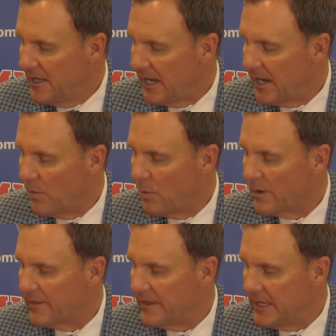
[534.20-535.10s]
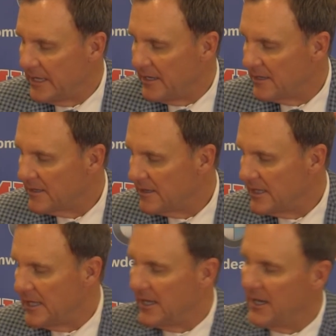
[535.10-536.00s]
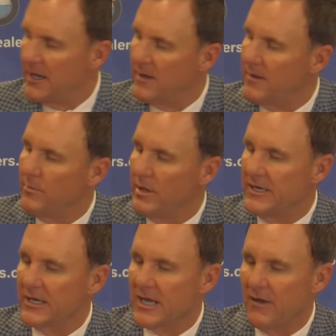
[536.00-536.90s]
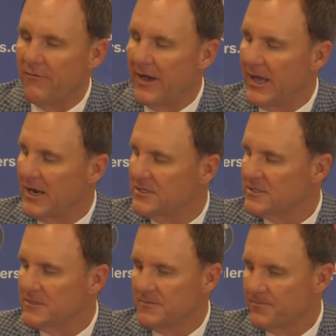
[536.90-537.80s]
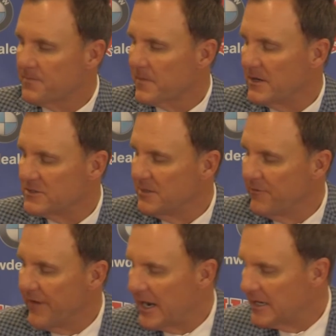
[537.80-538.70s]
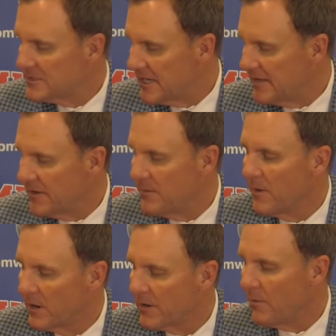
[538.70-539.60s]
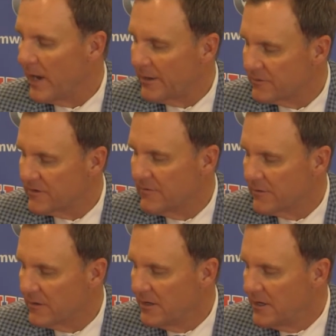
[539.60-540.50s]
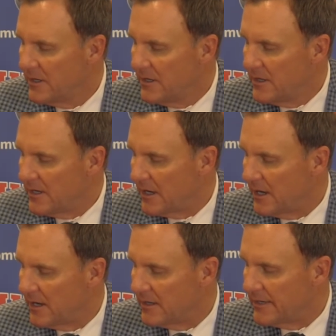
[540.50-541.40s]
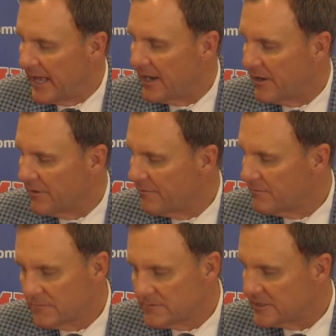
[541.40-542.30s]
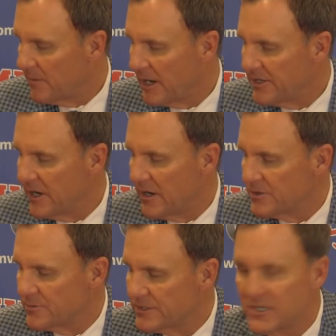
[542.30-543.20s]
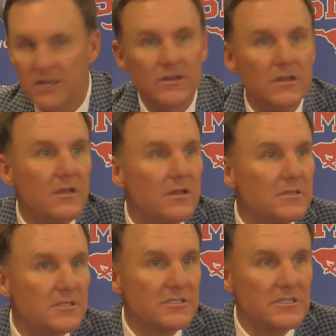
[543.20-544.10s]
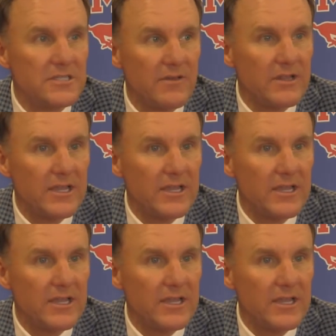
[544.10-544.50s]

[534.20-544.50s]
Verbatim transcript: uh one of the the uh, Biletnikoff finalists or semifinalists, Anthony Miller, wide receiver, uh, 900 and some odd yards receiving, 67